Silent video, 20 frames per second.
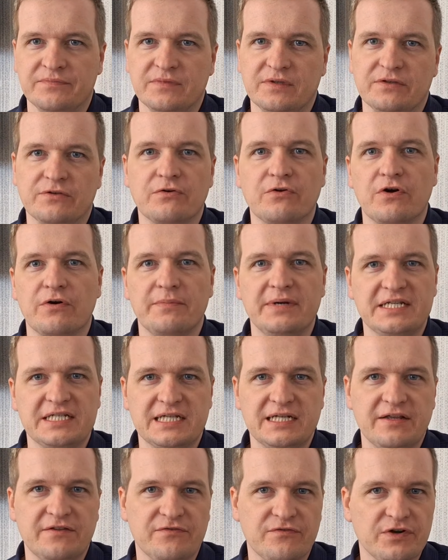There are
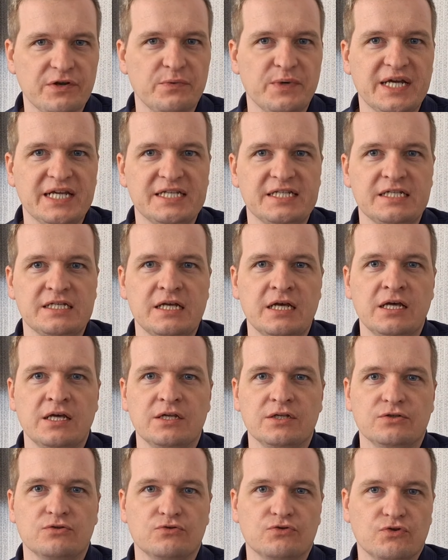basically 3 ways
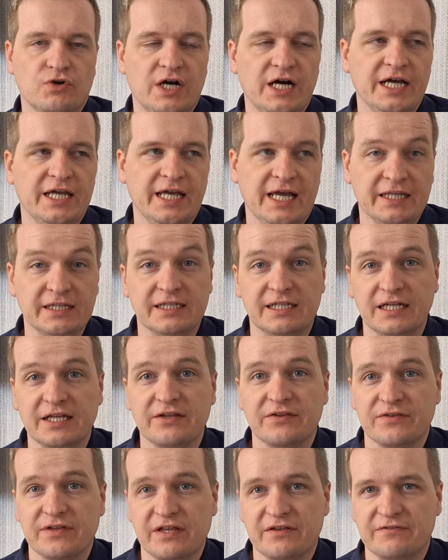to try and
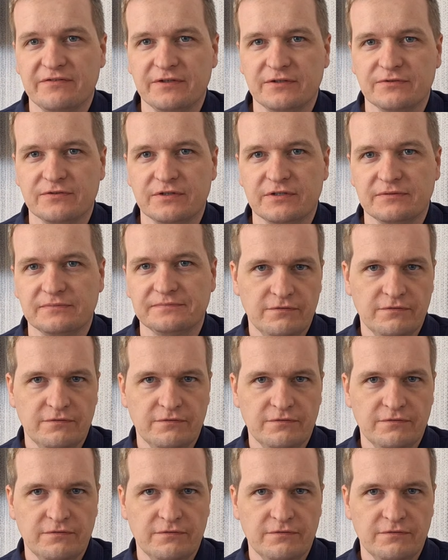clean that filter.